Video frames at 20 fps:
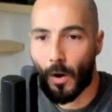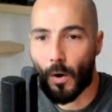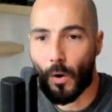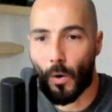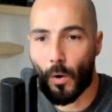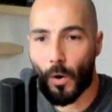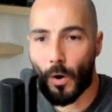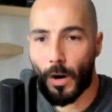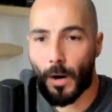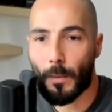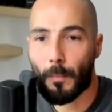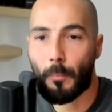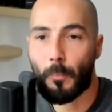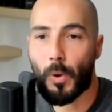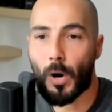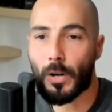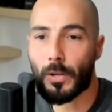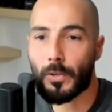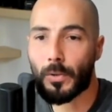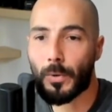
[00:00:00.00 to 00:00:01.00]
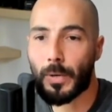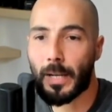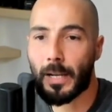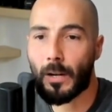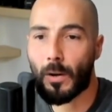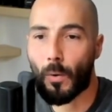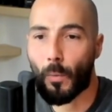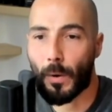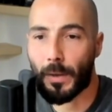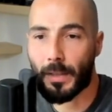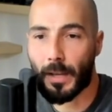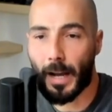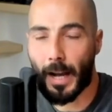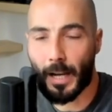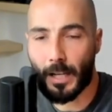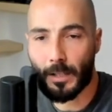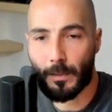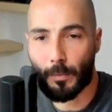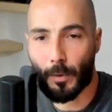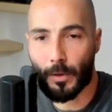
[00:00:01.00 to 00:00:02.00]
or partnering with
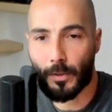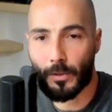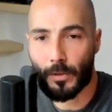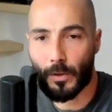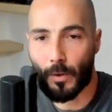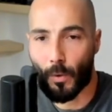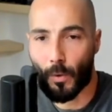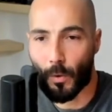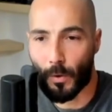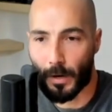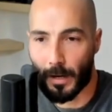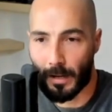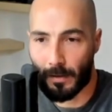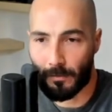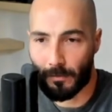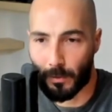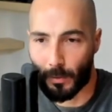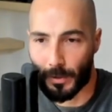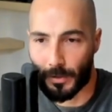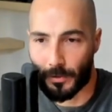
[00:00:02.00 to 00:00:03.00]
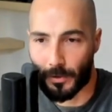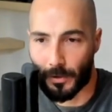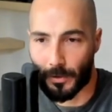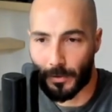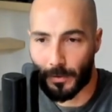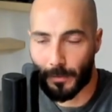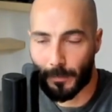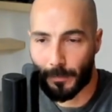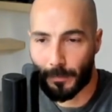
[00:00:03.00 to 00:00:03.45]
experts or influencers.